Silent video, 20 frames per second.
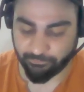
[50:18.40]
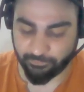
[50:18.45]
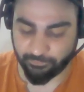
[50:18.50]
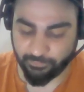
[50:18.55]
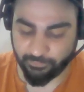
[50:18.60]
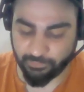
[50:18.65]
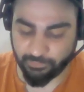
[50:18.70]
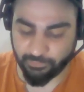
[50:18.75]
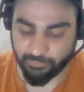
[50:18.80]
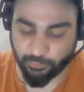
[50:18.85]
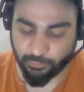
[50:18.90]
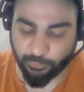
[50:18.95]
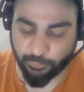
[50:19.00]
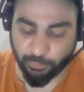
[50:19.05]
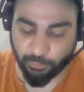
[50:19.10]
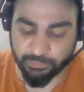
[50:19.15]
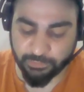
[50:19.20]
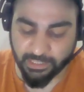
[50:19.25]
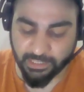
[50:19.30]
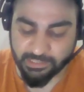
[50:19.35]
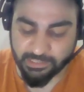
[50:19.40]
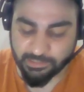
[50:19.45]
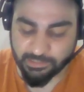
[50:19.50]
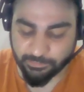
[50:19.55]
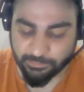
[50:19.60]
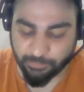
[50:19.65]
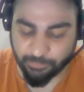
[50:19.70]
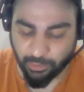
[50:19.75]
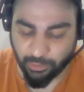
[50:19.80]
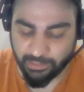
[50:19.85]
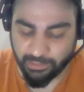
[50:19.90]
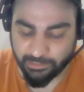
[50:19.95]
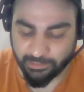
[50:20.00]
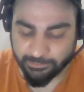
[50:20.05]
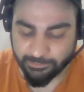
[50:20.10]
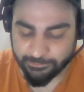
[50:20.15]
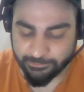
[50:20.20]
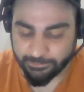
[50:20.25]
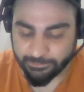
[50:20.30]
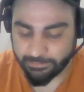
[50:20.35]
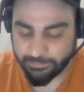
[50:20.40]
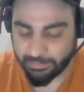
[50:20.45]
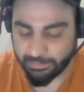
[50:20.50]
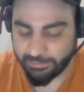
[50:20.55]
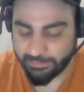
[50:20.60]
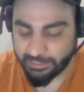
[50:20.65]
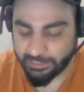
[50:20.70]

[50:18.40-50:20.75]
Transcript: So from this point till this